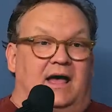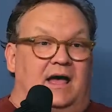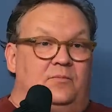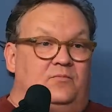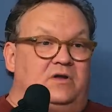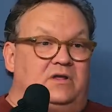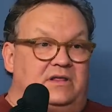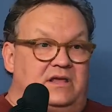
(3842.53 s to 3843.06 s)

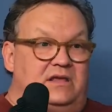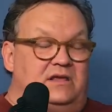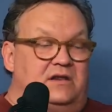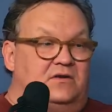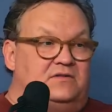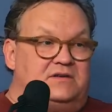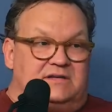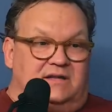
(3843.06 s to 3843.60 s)
I'm really,
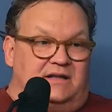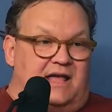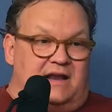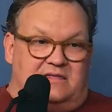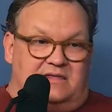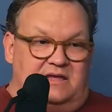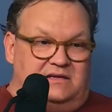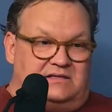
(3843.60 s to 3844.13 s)
you know, there's a
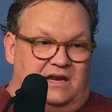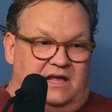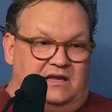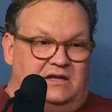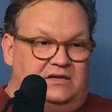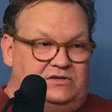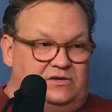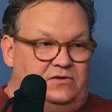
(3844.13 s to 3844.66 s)
lot of things that I
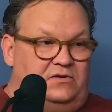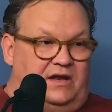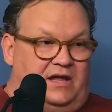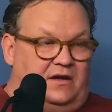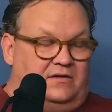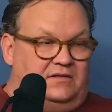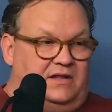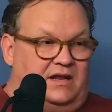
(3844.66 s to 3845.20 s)
can do
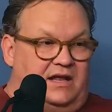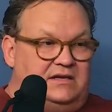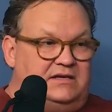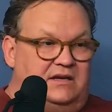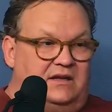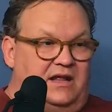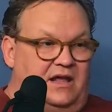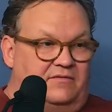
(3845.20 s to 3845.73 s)
now that I
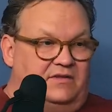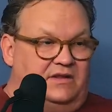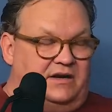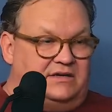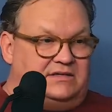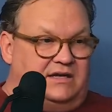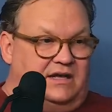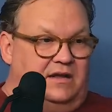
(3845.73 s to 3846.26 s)
didn't have a
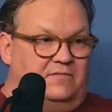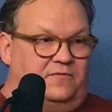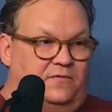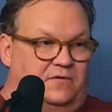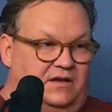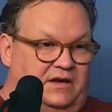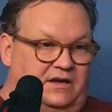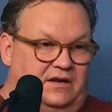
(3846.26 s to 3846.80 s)
lot of time
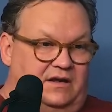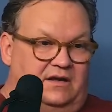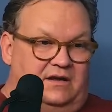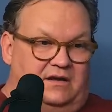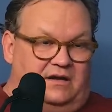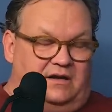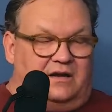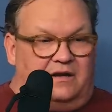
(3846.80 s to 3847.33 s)
for, like
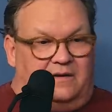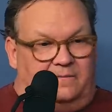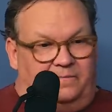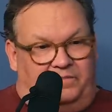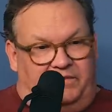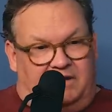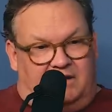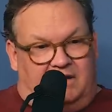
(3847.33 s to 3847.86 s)

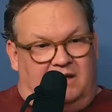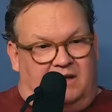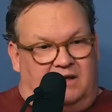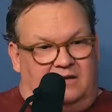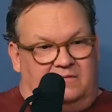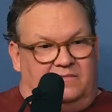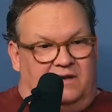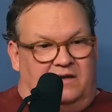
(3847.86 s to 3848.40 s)

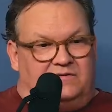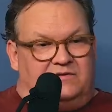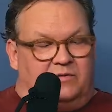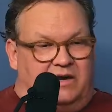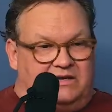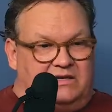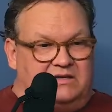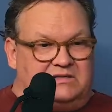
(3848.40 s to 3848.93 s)
I've
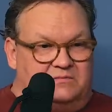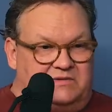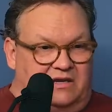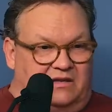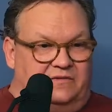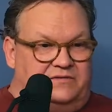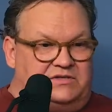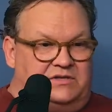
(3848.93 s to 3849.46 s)
directed some
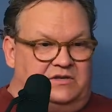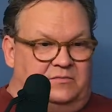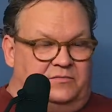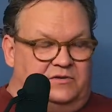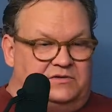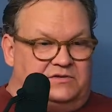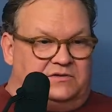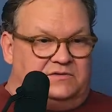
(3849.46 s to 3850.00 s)
television
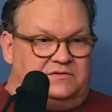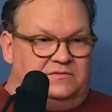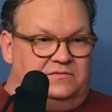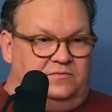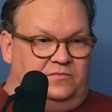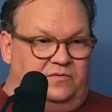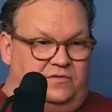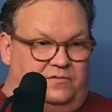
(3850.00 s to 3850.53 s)
commercials
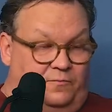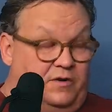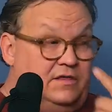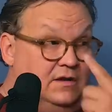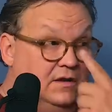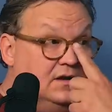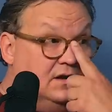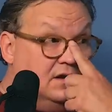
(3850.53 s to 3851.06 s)

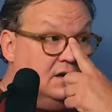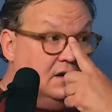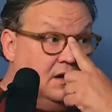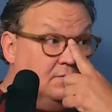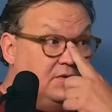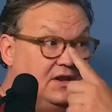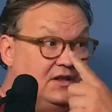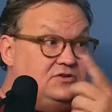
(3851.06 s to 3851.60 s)
with a
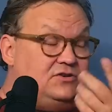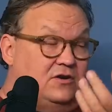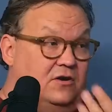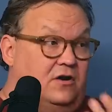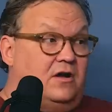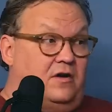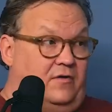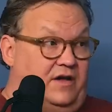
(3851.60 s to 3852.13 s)
company in
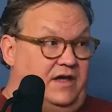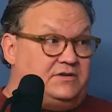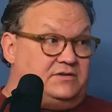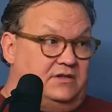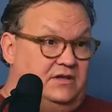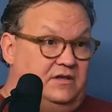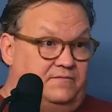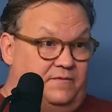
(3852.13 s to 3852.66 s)
Chicago,
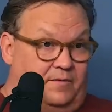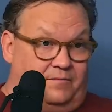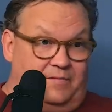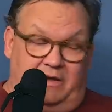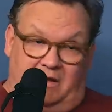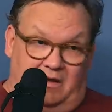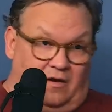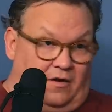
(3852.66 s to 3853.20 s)
actually, from
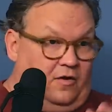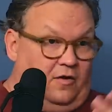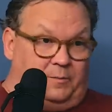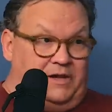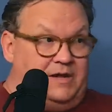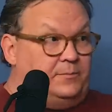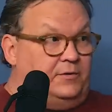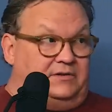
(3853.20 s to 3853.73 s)
all
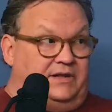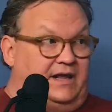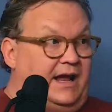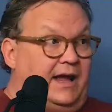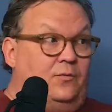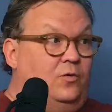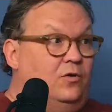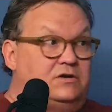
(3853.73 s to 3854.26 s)
people that
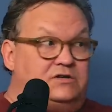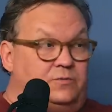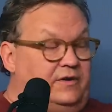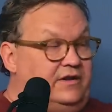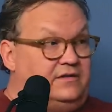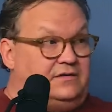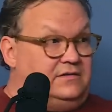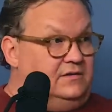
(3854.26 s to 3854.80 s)
I worked
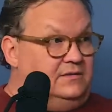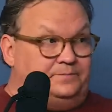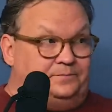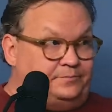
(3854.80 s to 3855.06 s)
with